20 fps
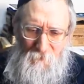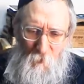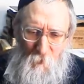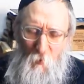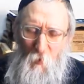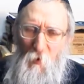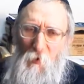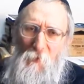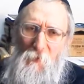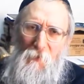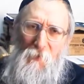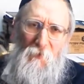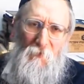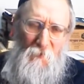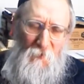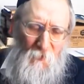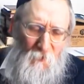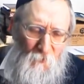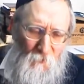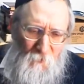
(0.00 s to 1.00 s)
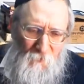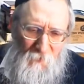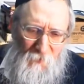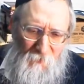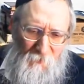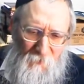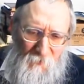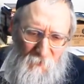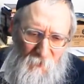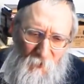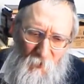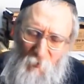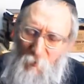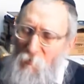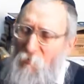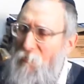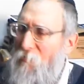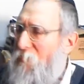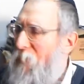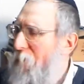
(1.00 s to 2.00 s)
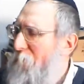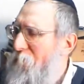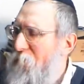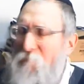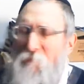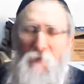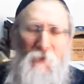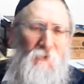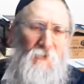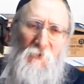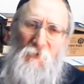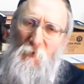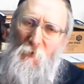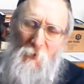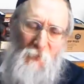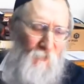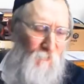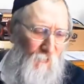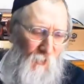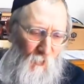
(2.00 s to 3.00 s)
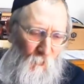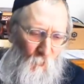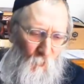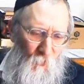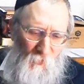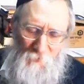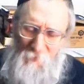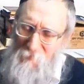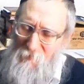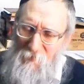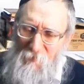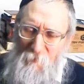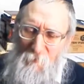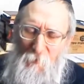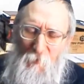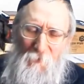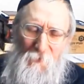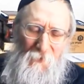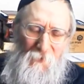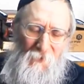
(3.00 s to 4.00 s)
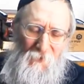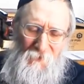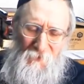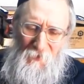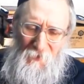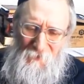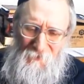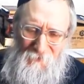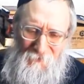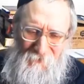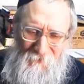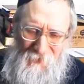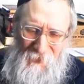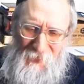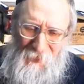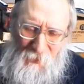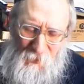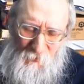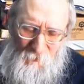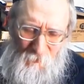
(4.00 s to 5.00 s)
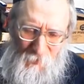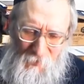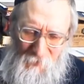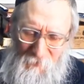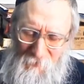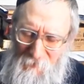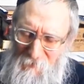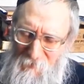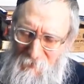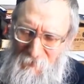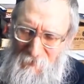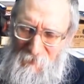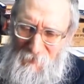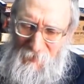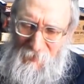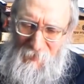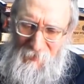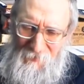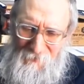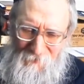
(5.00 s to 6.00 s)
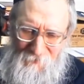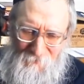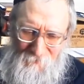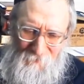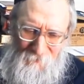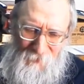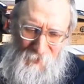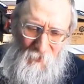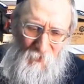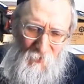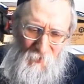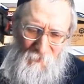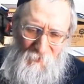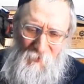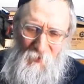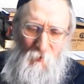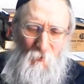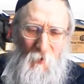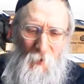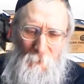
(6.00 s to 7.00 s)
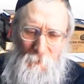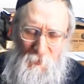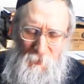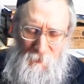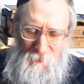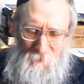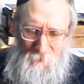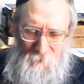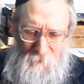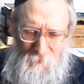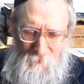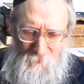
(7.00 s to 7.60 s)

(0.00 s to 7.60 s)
worthless or useless, or I'm free to do whatever I want. Both of these are incorrect, and they cause corruption